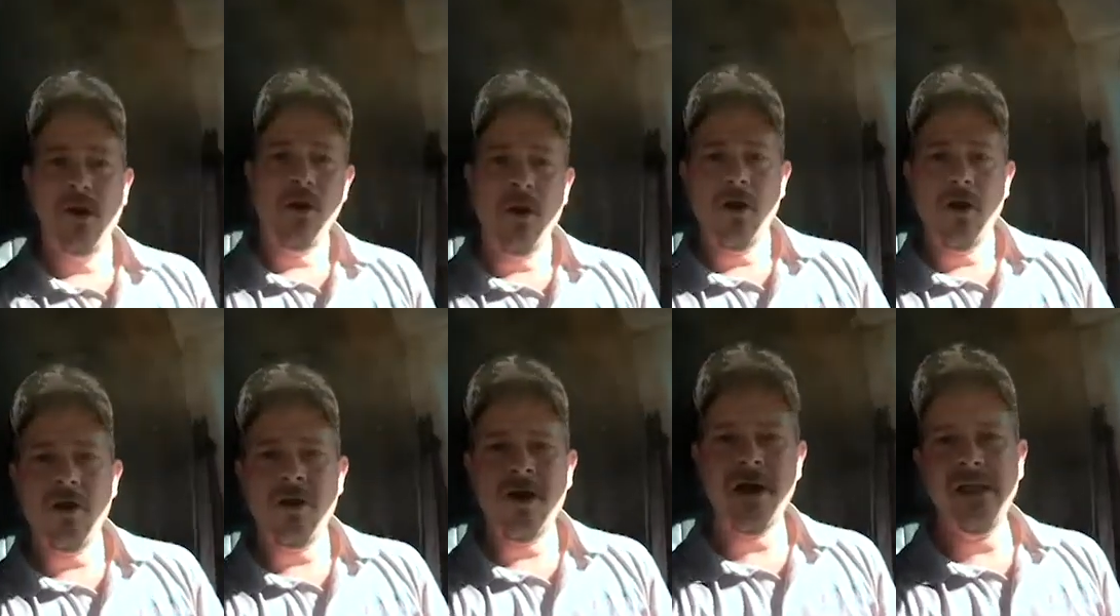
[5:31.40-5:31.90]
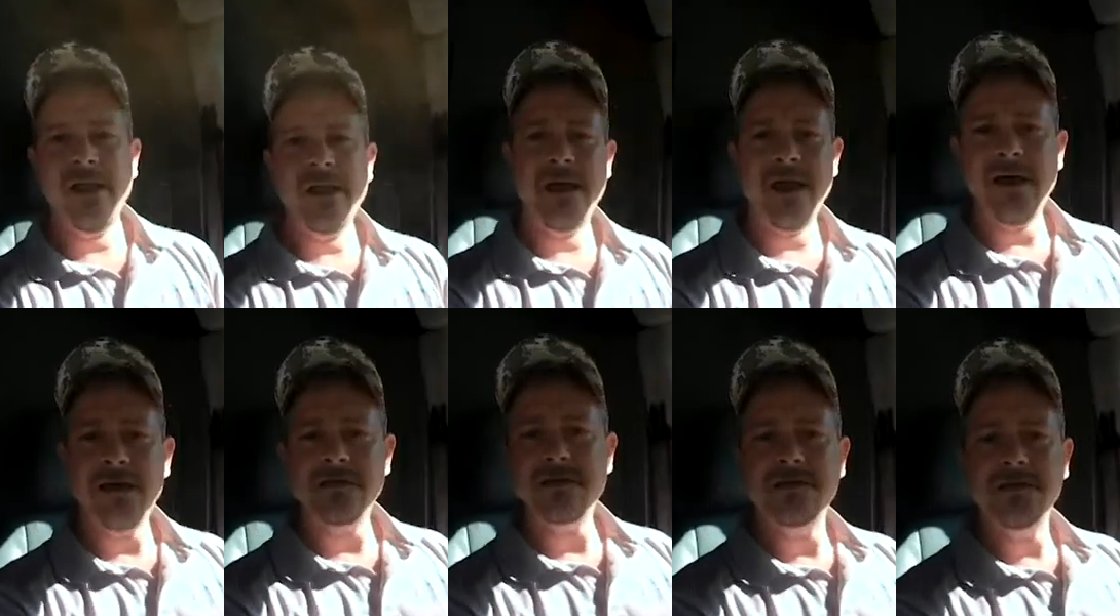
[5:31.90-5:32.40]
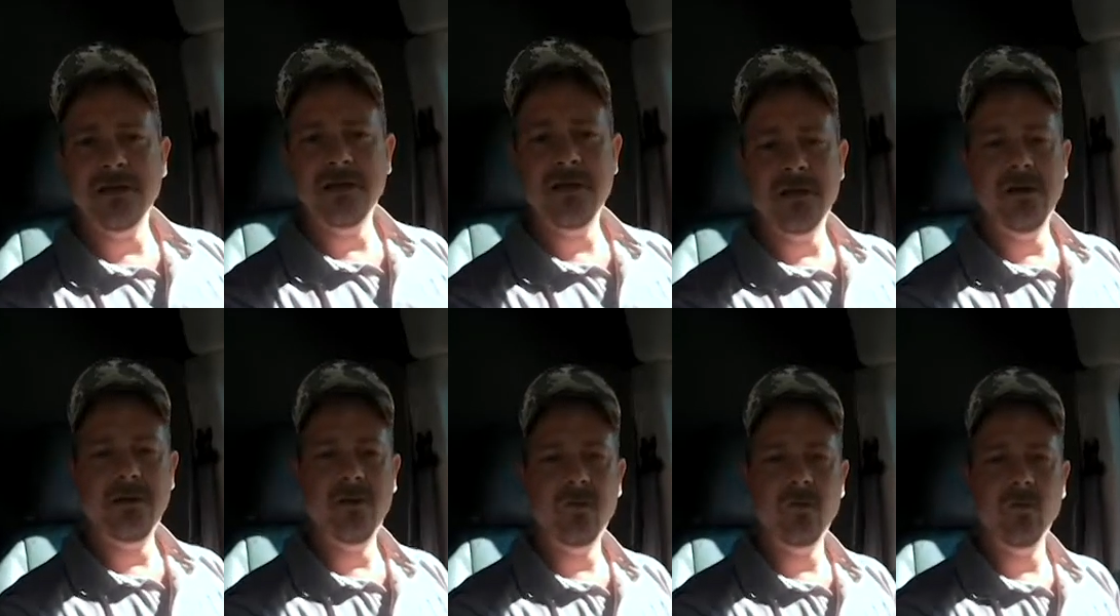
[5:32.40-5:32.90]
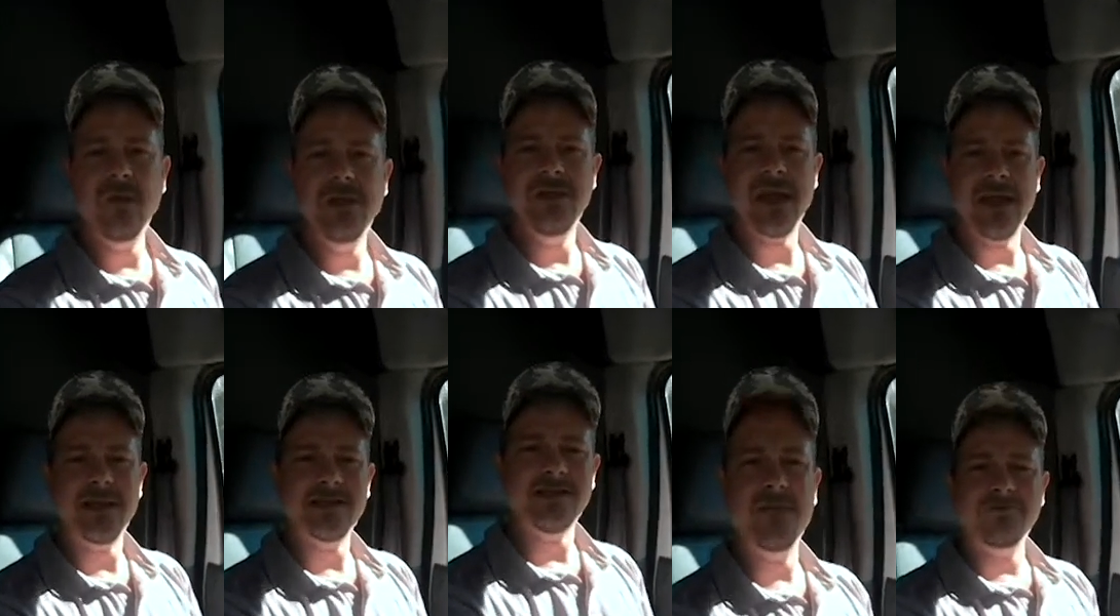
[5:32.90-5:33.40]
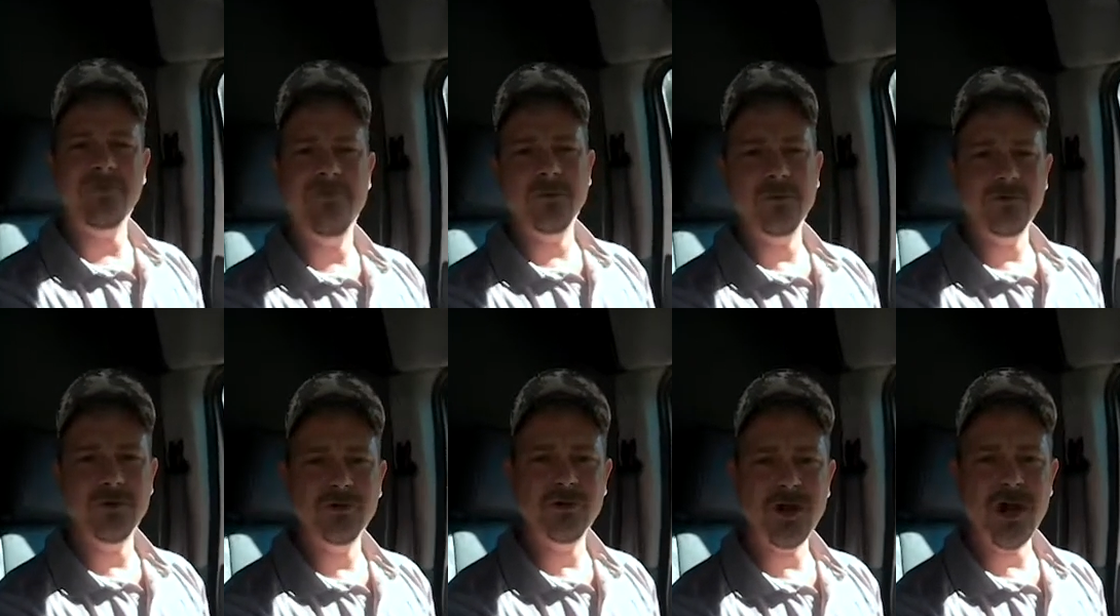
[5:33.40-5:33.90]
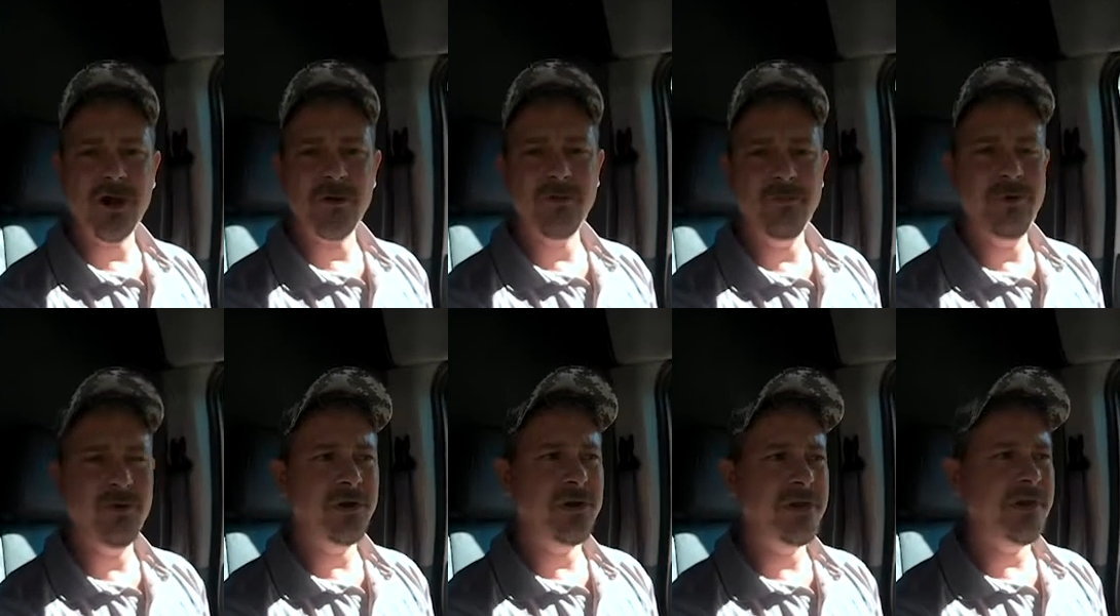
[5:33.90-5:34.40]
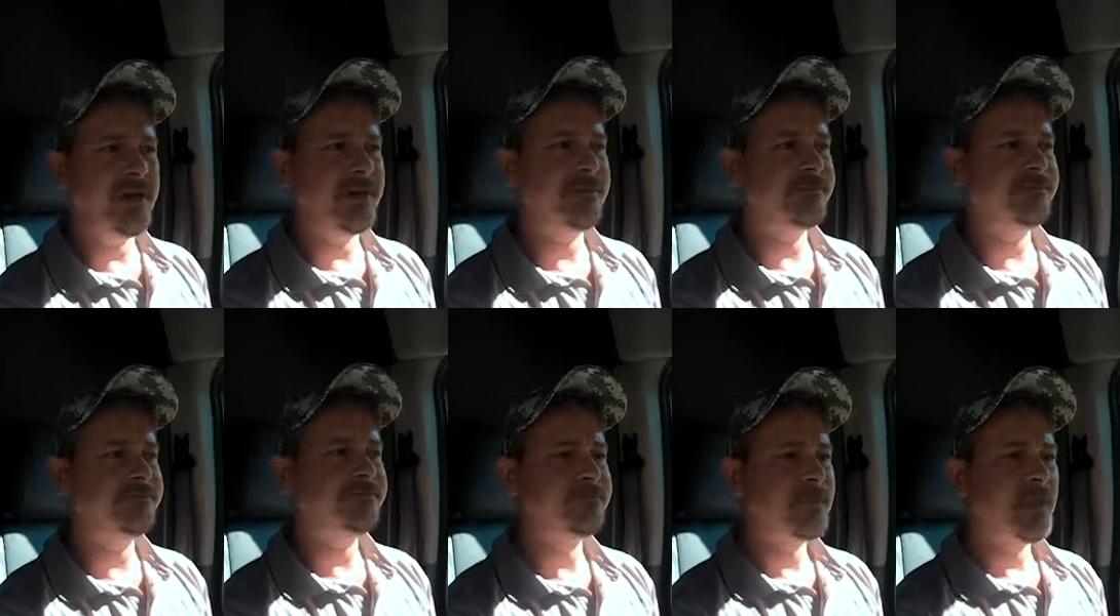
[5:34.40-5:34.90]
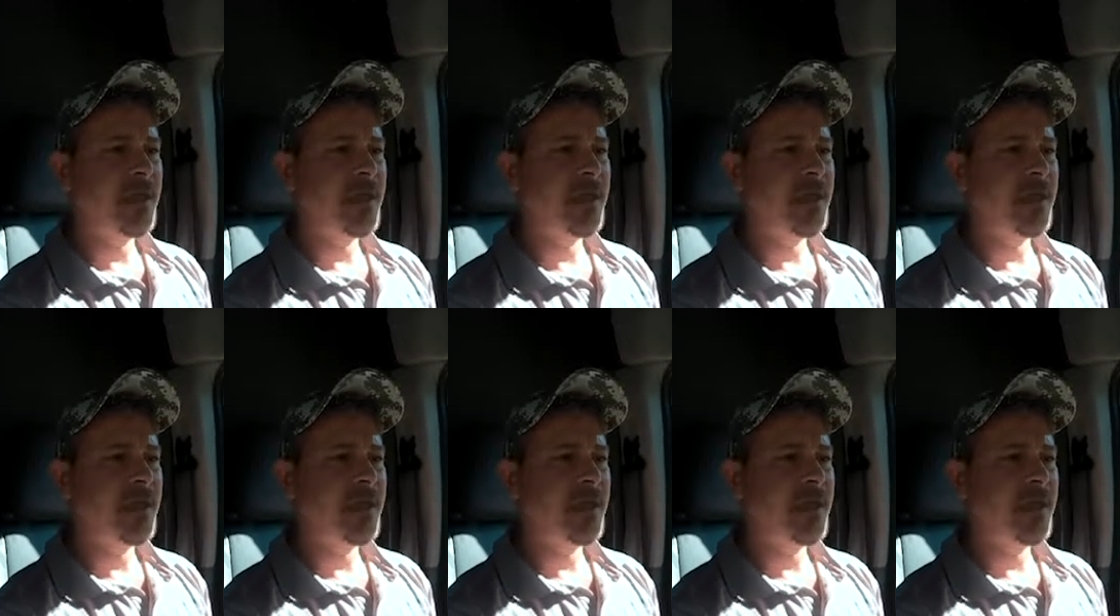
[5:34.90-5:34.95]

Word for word: Alright guys, we got that filter drier put in.